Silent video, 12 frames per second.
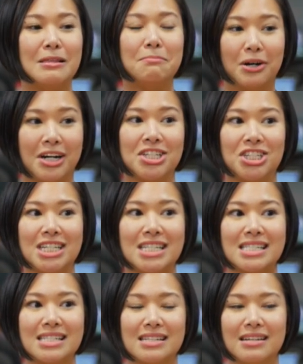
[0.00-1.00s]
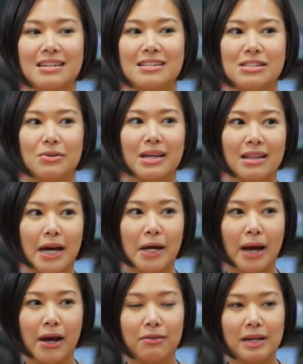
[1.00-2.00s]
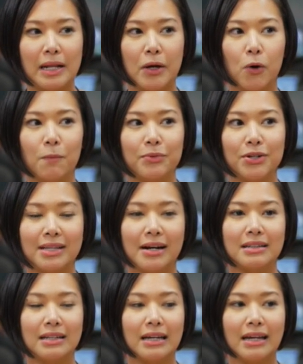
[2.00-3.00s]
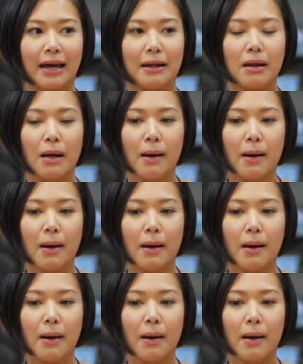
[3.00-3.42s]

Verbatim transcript: margins. Mm. So I, I, I, really hope Duterte can